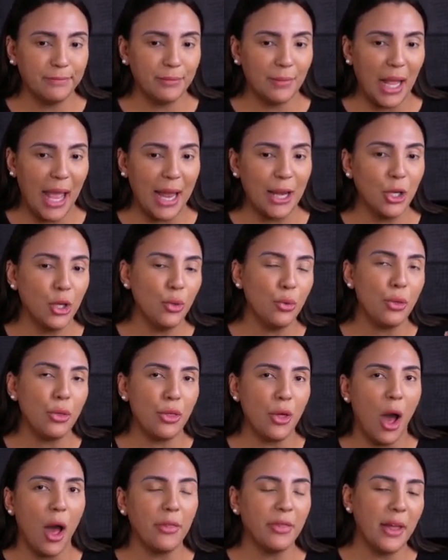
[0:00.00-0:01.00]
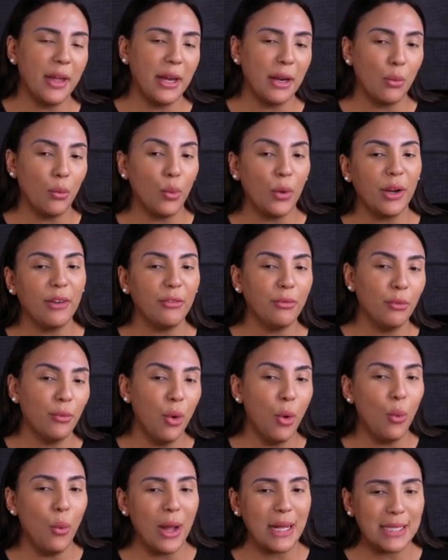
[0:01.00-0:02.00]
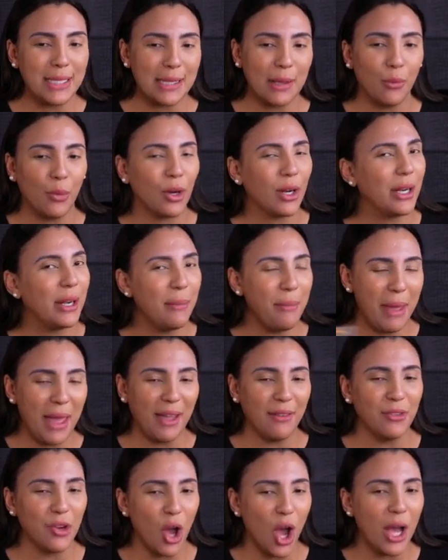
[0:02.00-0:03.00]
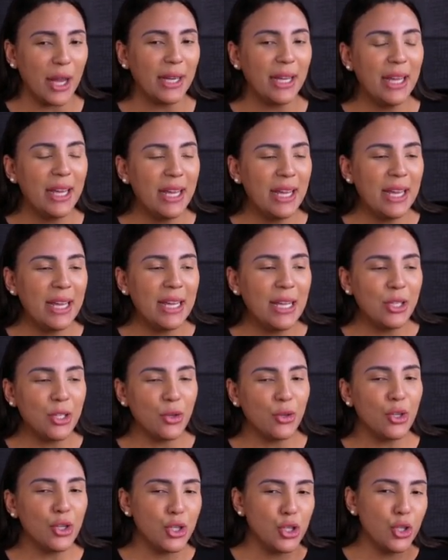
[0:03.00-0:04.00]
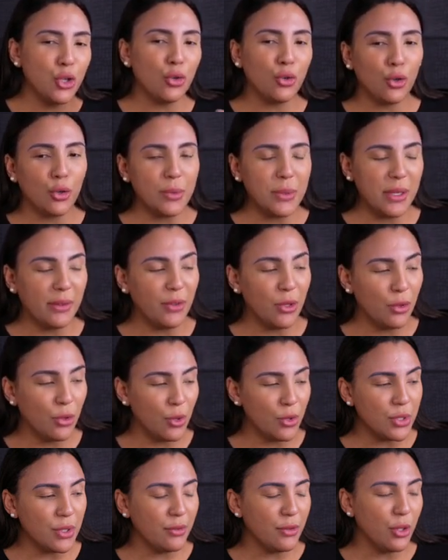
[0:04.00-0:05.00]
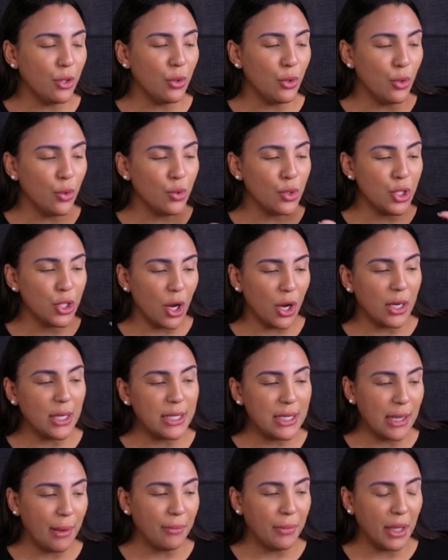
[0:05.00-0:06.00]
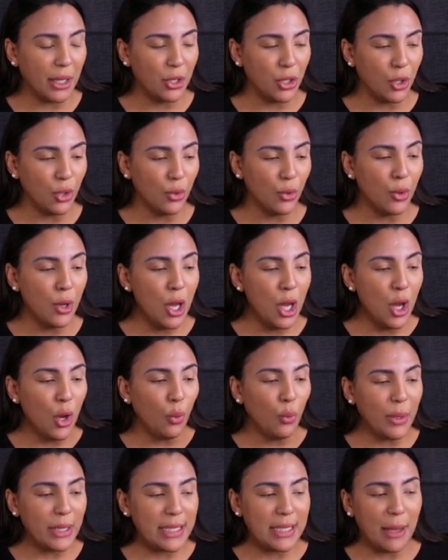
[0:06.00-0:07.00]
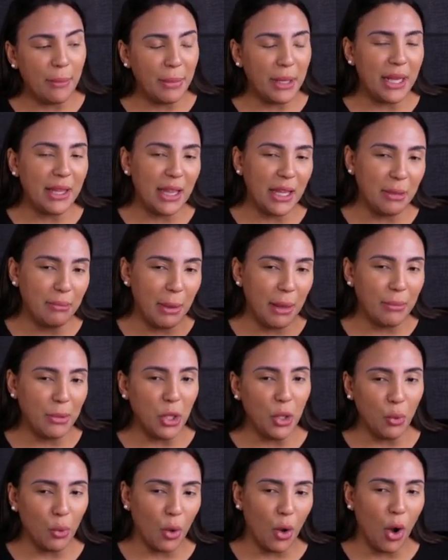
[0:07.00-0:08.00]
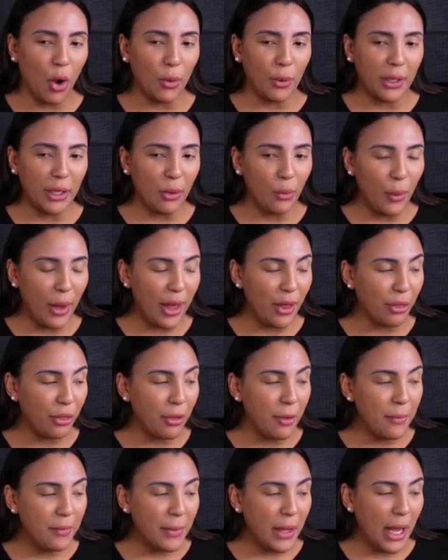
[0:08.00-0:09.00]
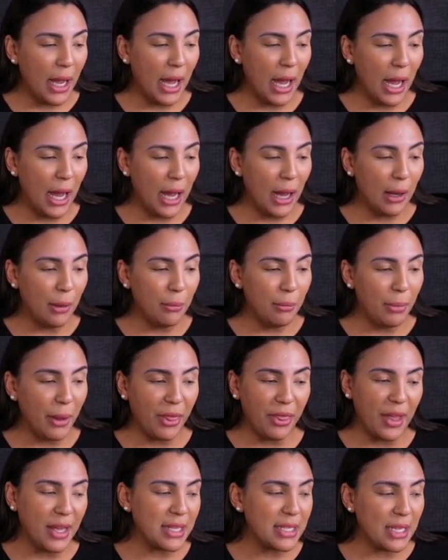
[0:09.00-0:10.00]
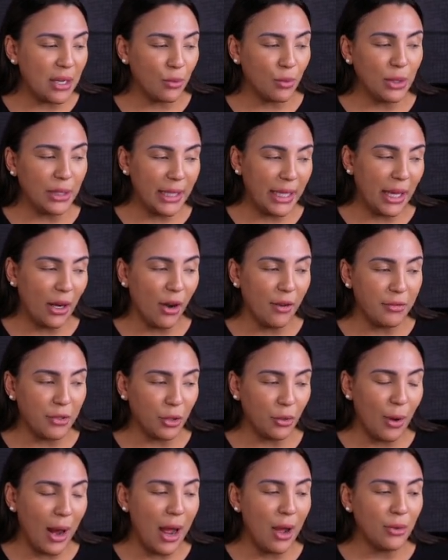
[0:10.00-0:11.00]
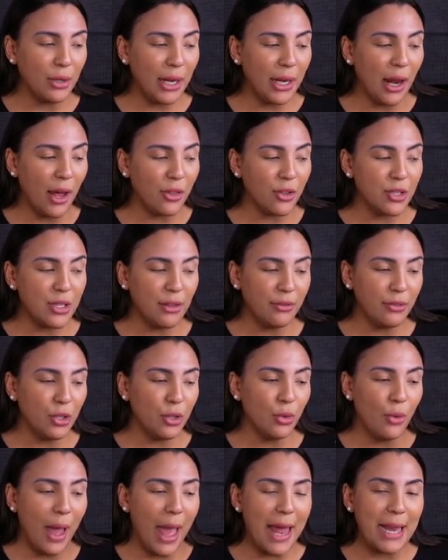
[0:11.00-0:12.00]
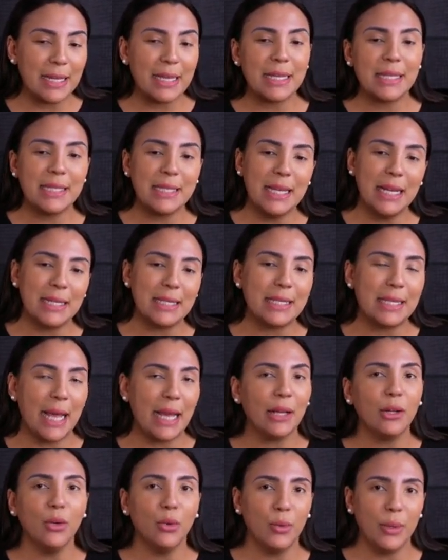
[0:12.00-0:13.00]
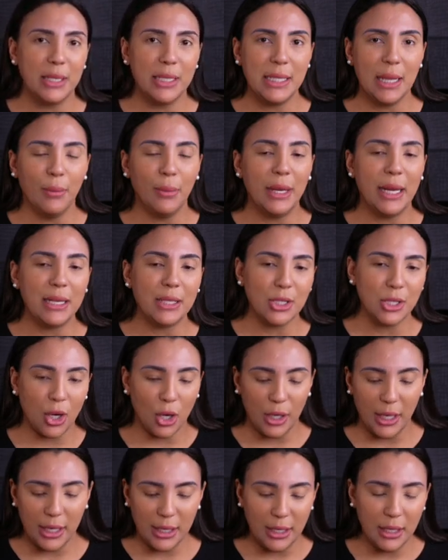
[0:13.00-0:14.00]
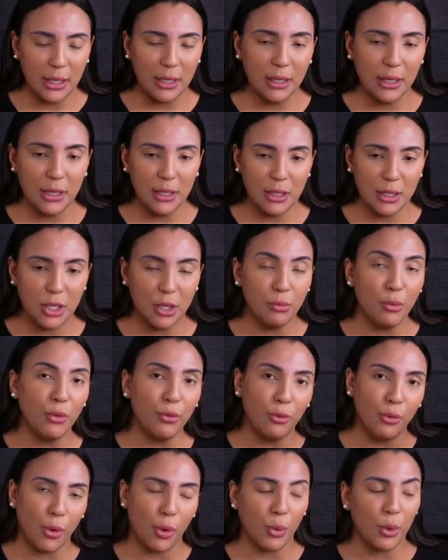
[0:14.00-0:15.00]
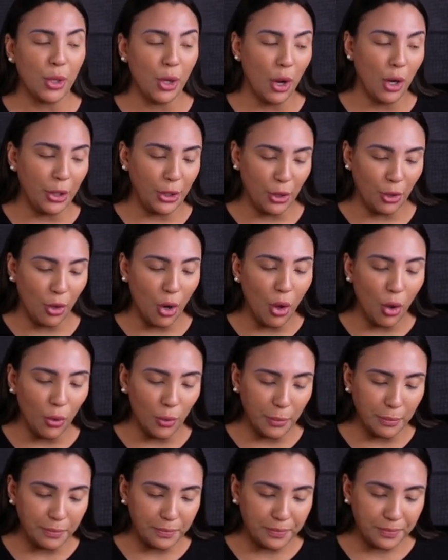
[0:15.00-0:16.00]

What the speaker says: And you thought that it would have went somewhere, and it may have not. So there's two groups of you. Those of you who started something new with somebody that maybe you were already with, but things didn't really get off the ground. And others of you ended a cycle with someone and started to move forward on your own.